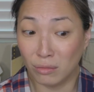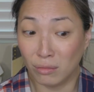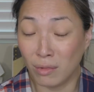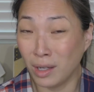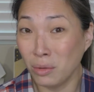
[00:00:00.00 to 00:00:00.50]

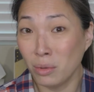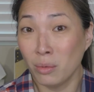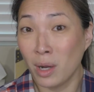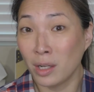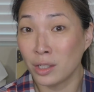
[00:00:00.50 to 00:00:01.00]
why don't we
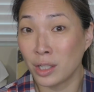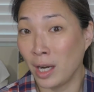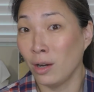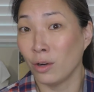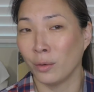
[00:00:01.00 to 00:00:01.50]
watch
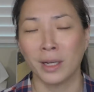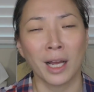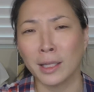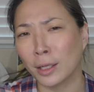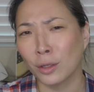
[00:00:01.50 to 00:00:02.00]
Arrow? And it
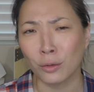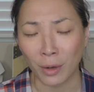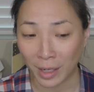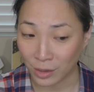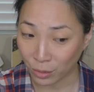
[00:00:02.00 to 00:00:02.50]
got like good
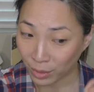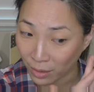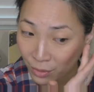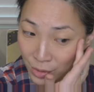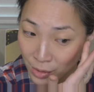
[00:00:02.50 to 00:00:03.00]
ratings or
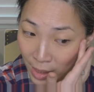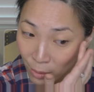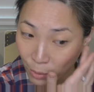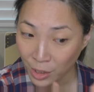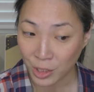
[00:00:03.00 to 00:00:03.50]
whatever. So now
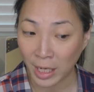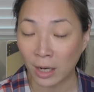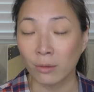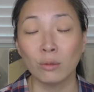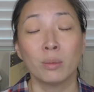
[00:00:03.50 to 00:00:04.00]
we're watching
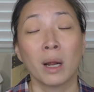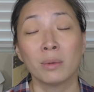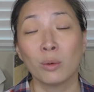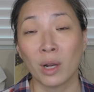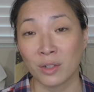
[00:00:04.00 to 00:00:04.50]
Arrow. We'll
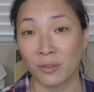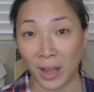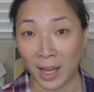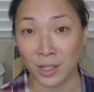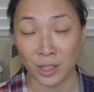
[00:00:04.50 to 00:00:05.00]
probably watch
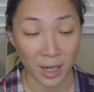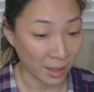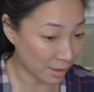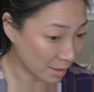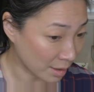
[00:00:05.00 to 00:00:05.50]
Flash
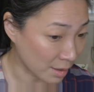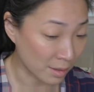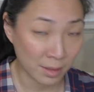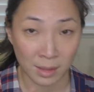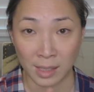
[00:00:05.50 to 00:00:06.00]
next,
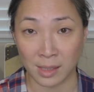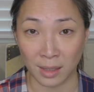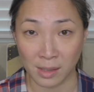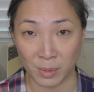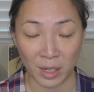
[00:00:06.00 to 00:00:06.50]
because that's
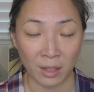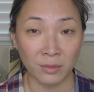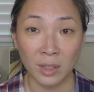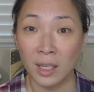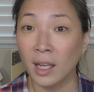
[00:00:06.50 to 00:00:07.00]
like a
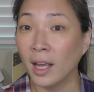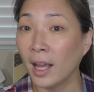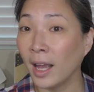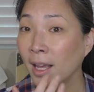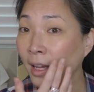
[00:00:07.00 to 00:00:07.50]
spinoff.
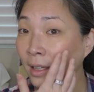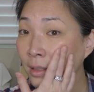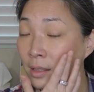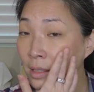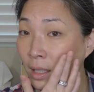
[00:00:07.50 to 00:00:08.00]

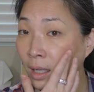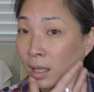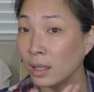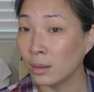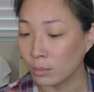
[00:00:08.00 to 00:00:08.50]
And
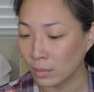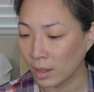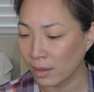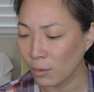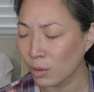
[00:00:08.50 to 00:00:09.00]

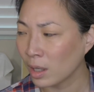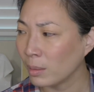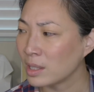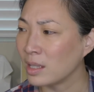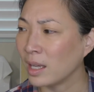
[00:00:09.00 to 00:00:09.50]
I think we're
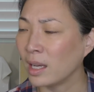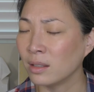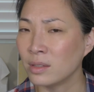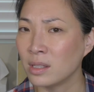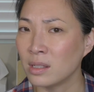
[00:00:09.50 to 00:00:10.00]
coming to the
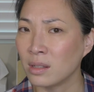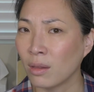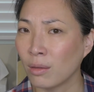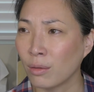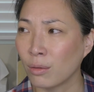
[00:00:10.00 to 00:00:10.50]
end of
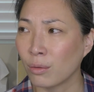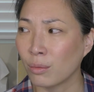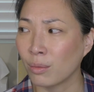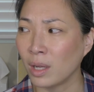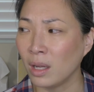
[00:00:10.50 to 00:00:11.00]
season
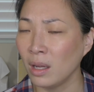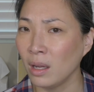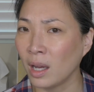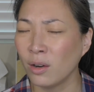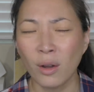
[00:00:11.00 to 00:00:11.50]

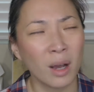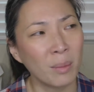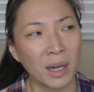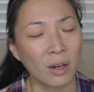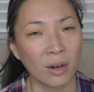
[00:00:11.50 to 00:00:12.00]
3. I don't know how
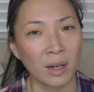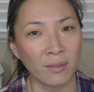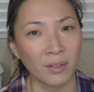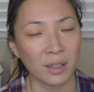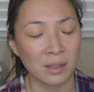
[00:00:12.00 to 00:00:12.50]
many are on
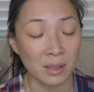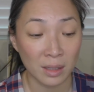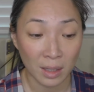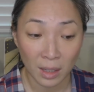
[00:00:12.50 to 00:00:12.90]
Netflix.